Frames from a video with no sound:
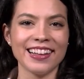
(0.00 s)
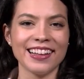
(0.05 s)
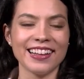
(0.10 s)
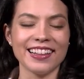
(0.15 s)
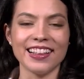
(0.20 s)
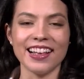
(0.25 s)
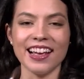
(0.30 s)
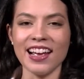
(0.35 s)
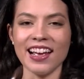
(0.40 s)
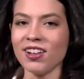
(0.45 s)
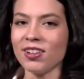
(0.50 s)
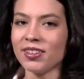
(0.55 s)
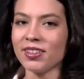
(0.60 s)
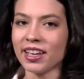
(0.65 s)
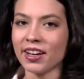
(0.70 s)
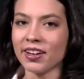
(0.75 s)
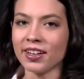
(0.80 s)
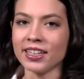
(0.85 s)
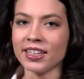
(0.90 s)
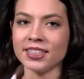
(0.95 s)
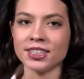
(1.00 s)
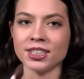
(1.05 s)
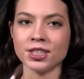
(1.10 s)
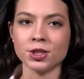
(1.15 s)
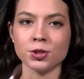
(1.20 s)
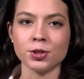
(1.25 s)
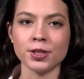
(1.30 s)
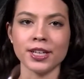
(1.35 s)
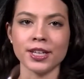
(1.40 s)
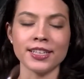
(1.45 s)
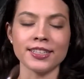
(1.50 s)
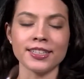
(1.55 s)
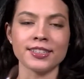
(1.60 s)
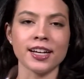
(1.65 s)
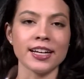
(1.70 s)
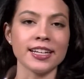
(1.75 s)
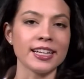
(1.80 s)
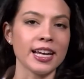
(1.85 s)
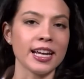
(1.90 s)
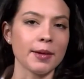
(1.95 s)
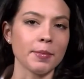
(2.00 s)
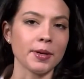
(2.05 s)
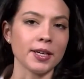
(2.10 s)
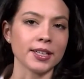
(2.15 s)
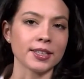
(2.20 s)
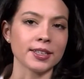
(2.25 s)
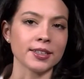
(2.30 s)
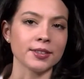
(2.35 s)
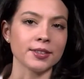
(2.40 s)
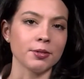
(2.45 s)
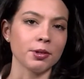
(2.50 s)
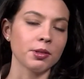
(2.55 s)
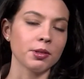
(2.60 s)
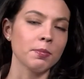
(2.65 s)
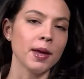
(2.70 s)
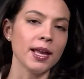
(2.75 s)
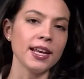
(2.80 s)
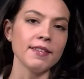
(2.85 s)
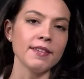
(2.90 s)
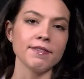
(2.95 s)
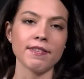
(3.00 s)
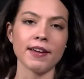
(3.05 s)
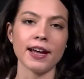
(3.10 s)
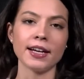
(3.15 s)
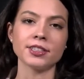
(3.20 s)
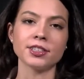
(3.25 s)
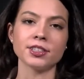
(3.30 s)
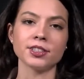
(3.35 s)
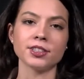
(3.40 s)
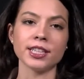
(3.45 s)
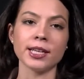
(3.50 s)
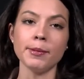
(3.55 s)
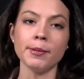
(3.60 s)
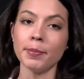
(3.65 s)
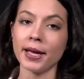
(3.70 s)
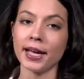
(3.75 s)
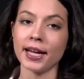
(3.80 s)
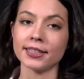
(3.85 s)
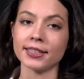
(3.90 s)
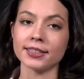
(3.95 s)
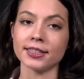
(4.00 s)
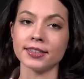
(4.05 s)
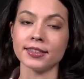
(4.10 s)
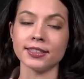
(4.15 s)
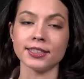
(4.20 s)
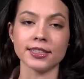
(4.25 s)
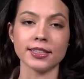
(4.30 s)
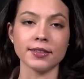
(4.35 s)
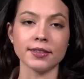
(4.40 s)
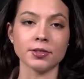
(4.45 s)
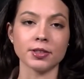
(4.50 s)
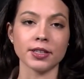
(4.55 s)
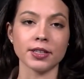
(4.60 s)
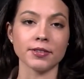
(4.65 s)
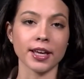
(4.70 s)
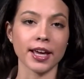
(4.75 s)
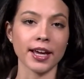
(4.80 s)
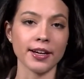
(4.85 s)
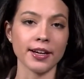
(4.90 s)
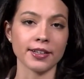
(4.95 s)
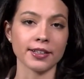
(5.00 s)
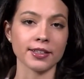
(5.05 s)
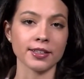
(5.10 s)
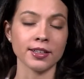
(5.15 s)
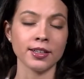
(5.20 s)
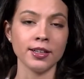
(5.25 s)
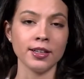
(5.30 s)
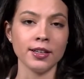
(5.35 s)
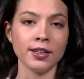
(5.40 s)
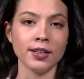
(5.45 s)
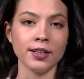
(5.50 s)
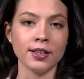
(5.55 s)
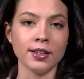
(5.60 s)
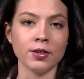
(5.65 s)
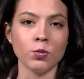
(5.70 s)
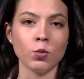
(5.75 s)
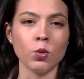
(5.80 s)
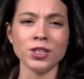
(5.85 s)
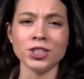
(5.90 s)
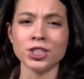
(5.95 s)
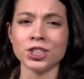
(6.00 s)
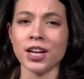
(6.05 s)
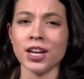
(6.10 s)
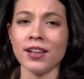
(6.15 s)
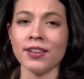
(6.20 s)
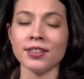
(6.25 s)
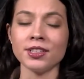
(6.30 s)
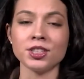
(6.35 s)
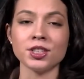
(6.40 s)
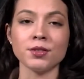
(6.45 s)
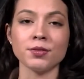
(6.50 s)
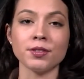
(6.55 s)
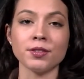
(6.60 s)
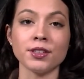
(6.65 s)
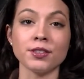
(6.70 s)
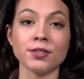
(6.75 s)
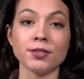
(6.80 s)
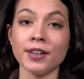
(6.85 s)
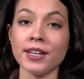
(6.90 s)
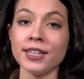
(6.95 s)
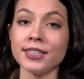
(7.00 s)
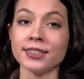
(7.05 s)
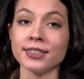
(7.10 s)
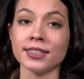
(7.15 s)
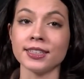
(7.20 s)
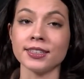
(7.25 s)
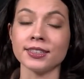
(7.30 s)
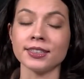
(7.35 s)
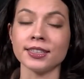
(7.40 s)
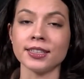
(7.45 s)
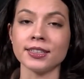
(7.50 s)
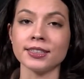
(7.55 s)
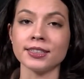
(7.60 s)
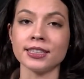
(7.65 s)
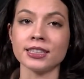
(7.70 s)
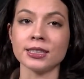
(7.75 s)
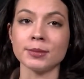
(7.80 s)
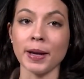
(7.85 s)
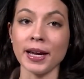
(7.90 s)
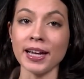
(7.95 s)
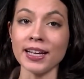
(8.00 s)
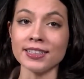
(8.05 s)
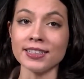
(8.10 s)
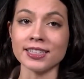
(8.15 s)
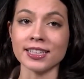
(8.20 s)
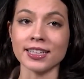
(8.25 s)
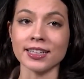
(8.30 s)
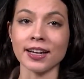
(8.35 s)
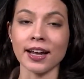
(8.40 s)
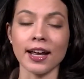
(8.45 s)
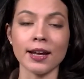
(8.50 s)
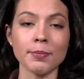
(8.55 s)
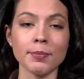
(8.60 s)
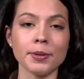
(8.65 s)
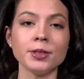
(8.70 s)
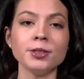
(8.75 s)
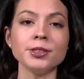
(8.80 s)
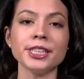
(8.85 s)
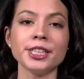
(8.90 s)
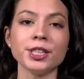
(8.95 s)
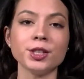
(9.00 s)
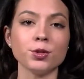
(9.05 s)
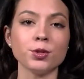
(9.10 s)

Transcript: The healthcare industry is dynamic, with many factors impacting the delivery of care. One challenge the field faces is expanding and building new